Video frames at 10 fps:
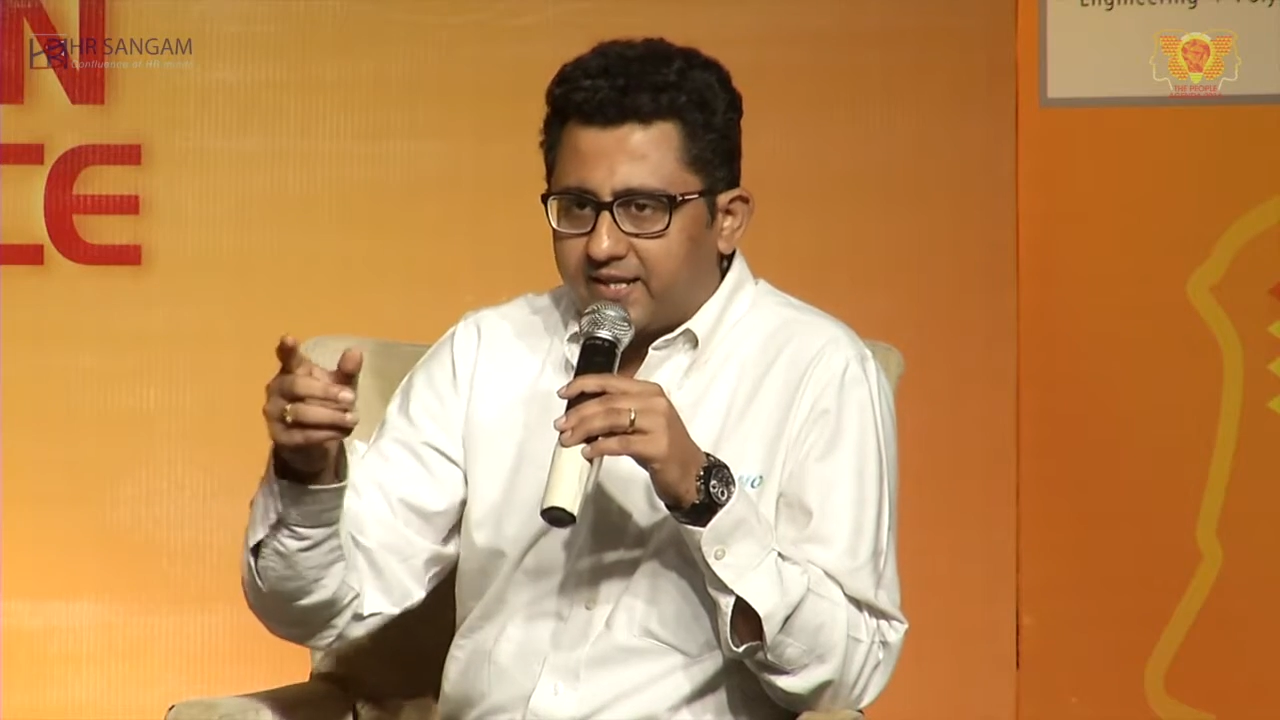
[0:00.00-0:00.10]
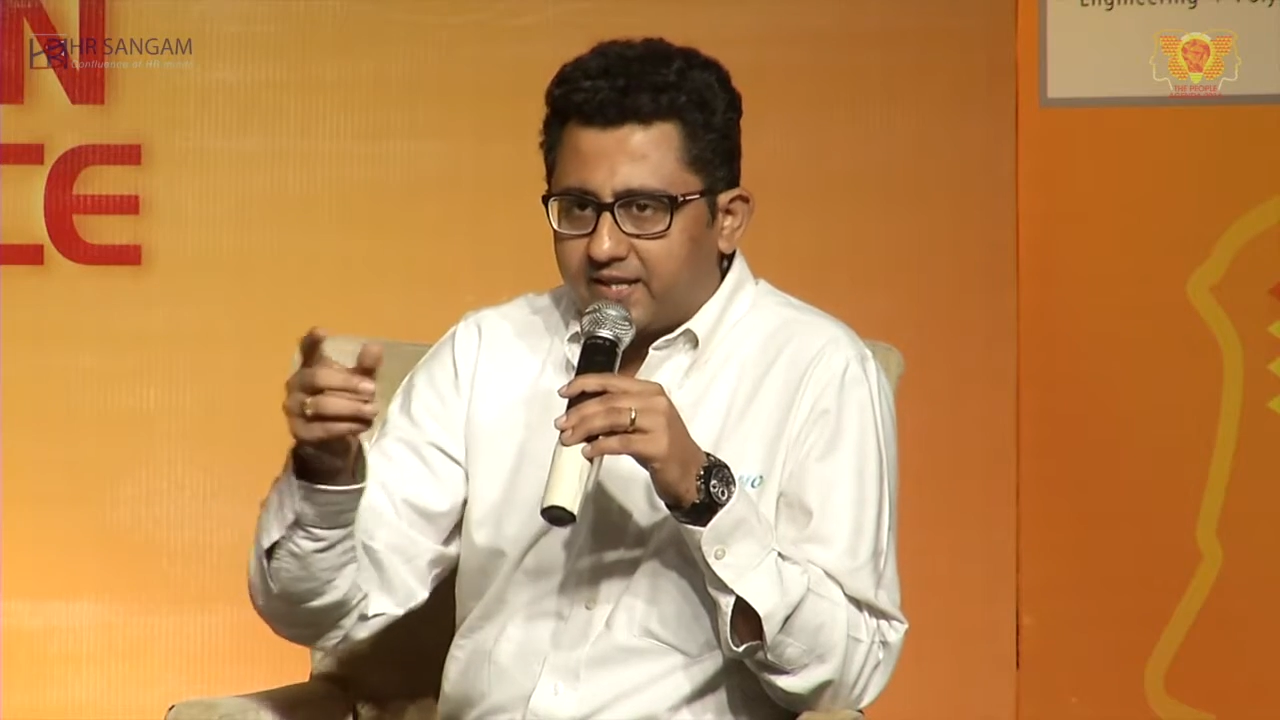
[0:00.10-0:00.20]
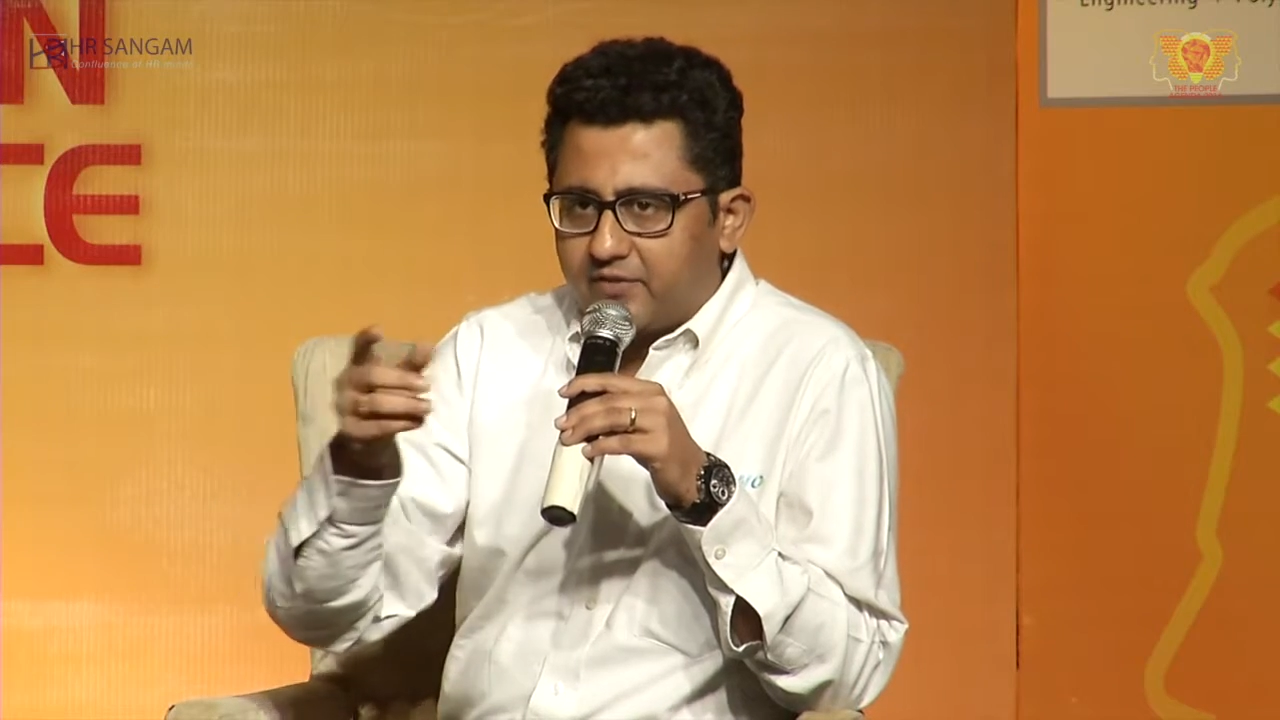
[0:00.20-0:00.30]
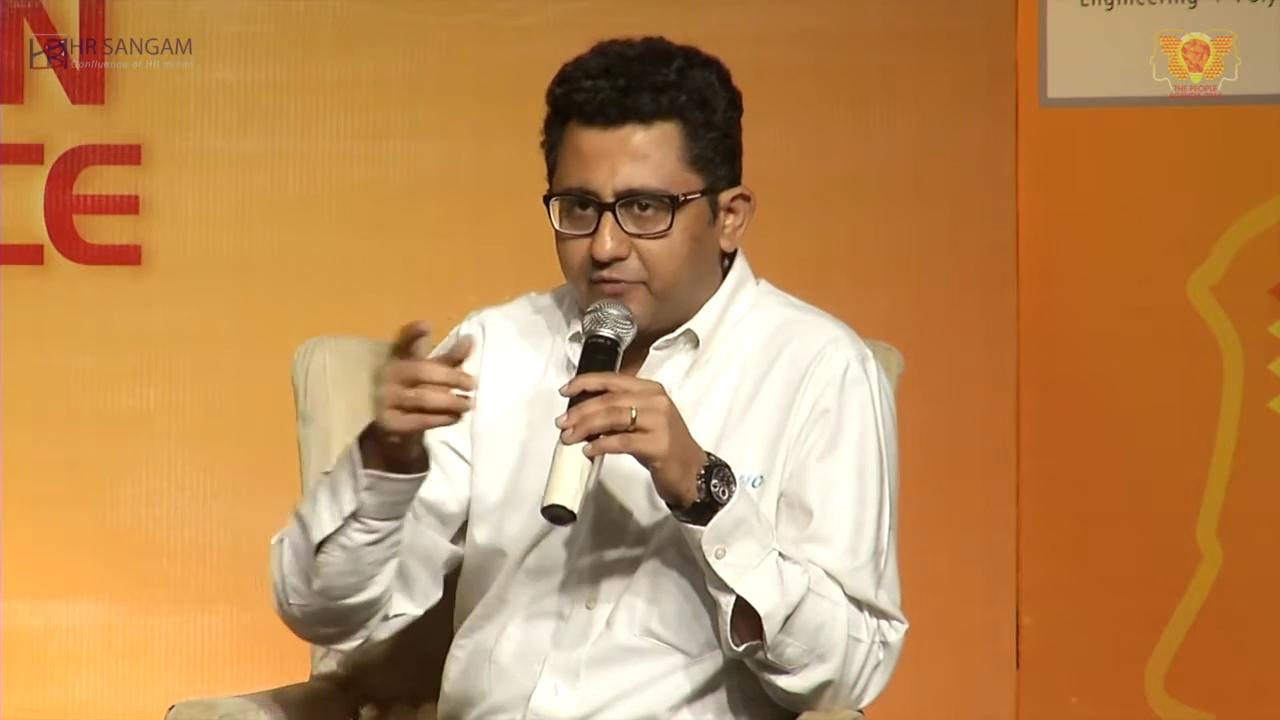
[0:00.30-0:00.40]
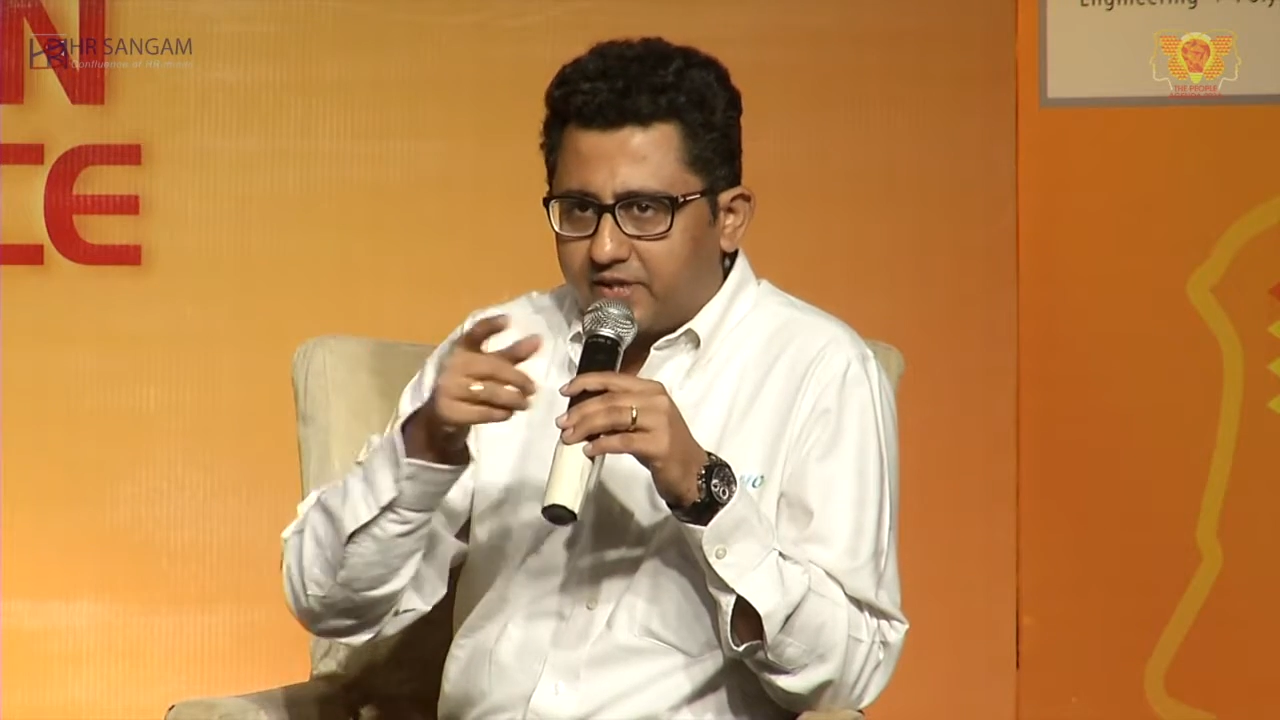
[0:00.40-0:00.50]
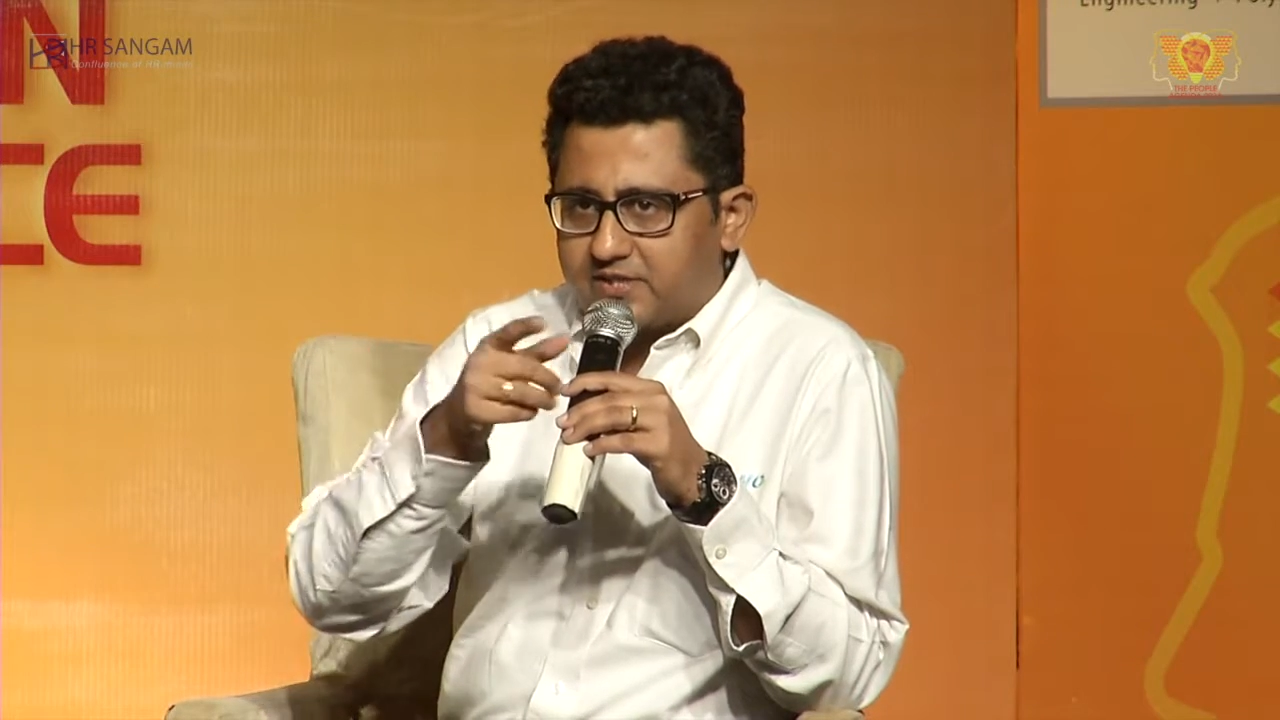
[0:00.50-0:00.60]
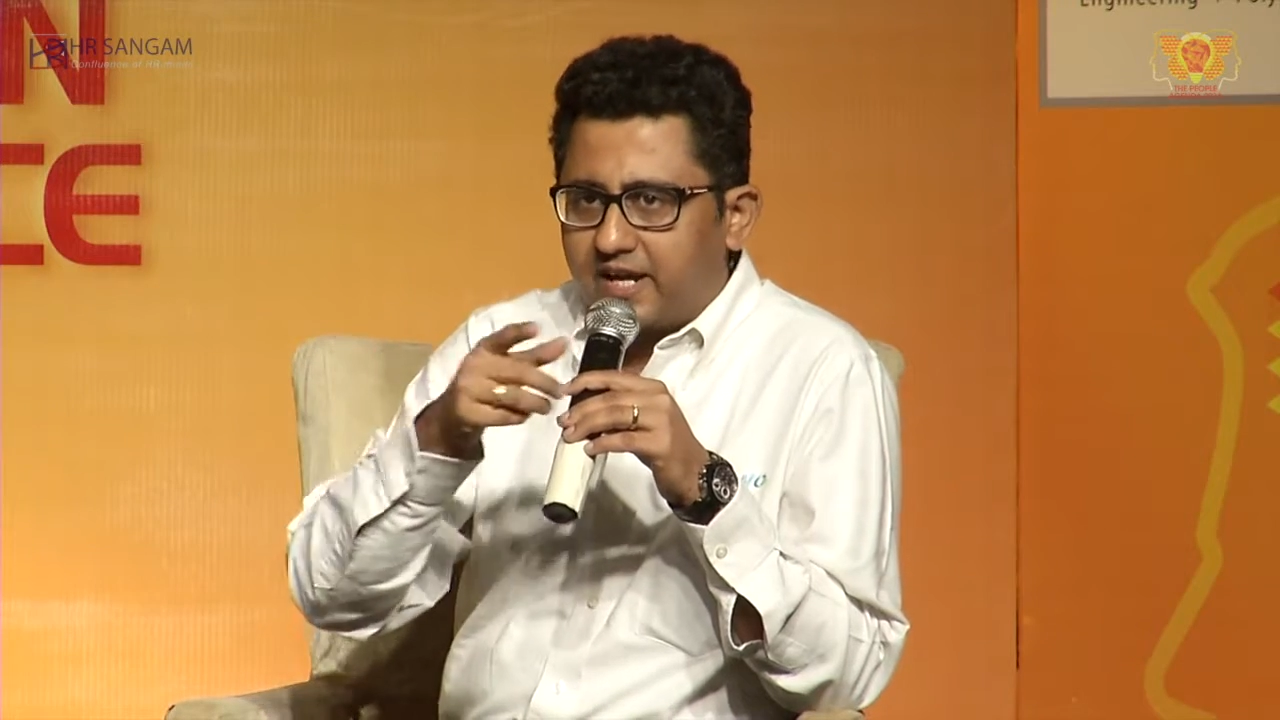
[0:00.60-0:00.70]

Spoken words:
that the first